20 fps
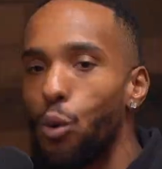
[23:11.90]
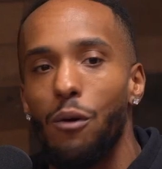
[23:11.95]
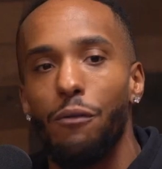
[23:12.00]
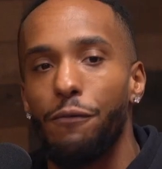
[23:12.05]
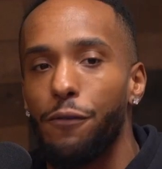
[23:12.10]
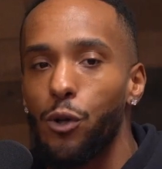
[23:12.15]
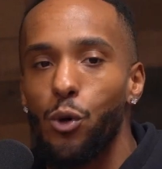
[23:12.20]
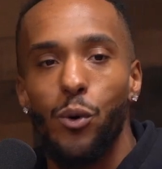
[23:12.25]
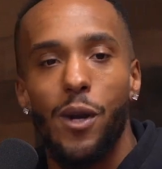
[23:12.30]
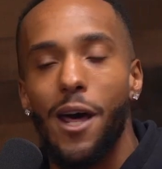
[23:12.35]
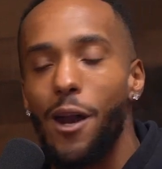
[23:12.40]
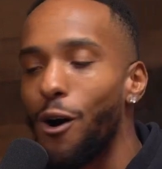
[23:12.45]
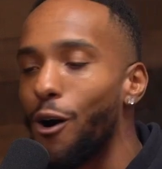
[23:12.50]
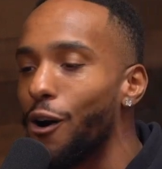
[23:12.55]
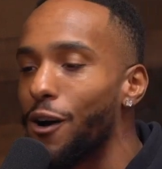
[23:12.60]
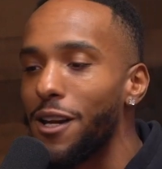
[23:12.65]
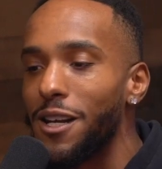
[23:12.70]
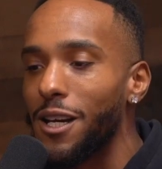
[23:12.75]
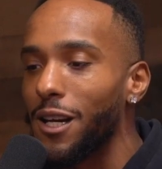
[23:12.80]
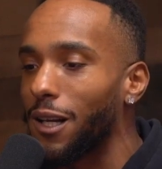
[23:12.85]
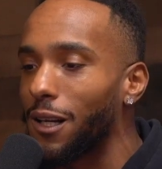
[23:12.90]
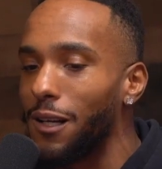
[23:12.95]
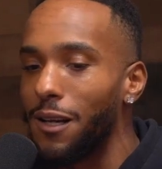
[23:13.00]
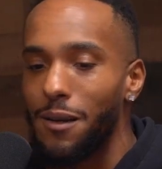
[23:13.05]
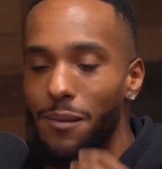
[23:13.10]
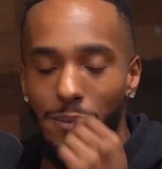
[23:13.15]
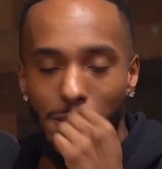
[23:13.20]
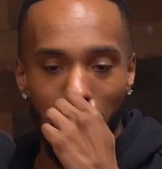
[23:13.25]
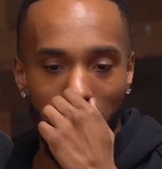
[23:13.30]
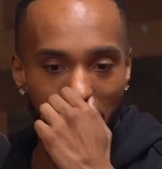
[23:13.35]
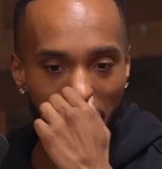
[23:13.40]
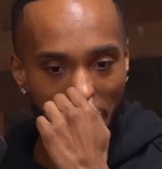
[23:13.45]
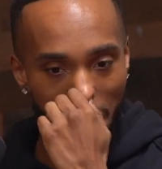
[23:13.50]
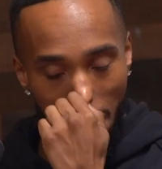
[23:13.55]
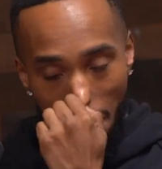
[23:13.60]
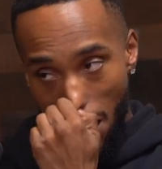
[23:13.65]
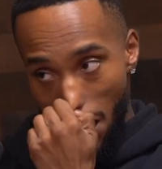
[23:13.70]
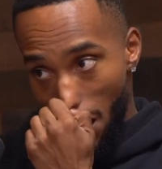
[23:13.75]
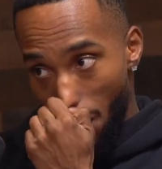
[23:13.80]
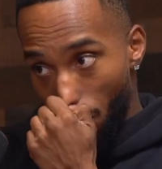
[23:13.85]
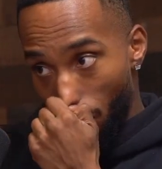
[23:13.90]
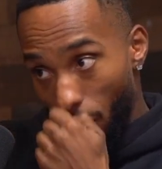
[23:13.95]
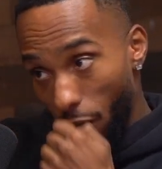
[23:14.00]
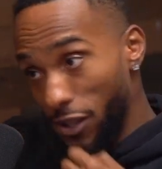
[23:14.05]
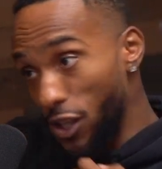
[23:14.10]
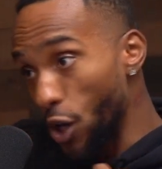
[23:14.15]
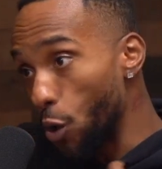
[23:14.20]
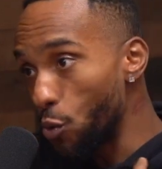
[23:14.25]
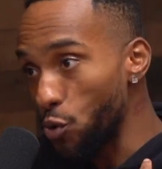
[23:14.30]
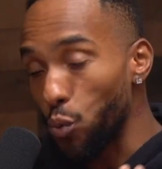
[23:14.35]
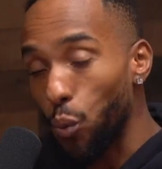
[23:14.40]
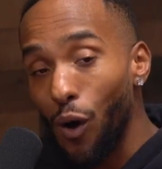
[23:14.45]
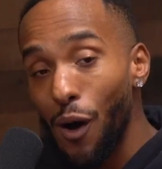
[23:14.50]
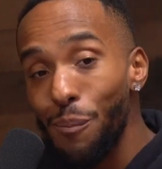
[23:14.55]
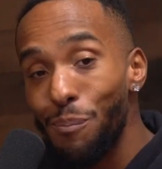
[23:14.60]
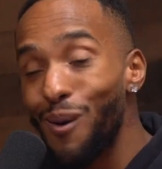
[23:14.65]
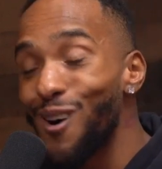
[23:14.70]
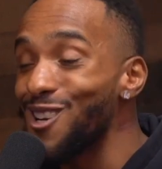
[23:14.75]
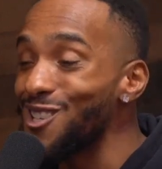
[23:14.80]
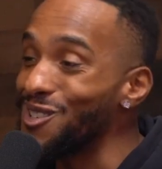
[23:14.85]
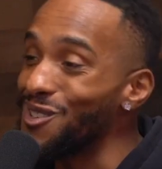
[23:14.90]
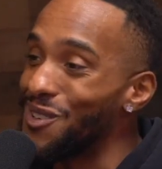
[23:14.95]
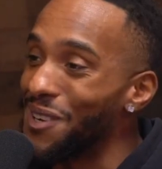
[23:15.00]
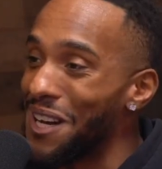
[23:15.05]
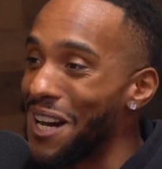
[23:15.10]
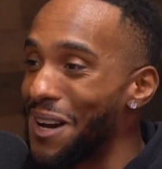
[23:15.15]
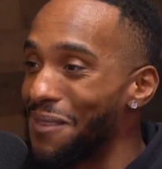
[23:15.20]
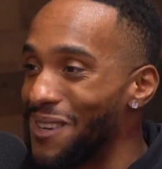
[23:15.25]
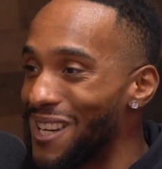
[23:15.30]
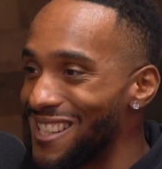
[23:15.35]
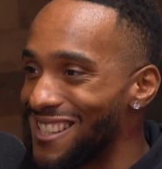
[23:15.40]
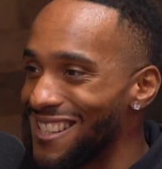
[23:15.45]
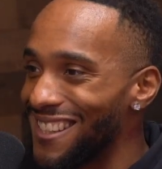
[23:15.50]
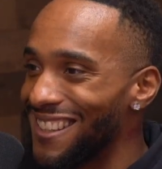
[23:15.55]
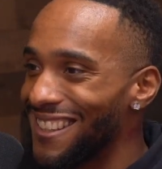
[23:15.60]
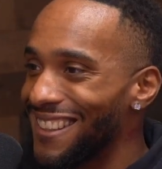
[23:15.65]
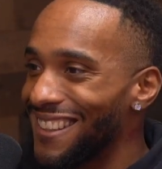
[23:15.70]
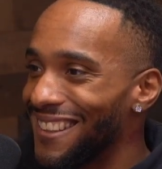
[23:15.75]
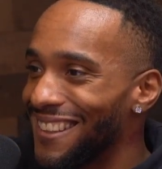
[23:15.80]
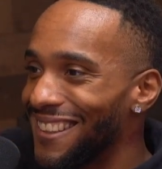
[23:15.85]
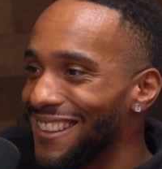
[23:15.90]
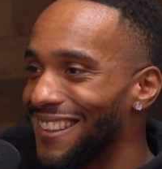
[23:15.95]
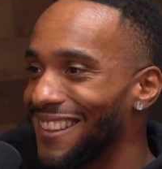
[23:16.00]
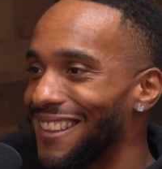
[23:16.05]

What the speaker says: threw a few that aren't in the clip. But there was one person who commented.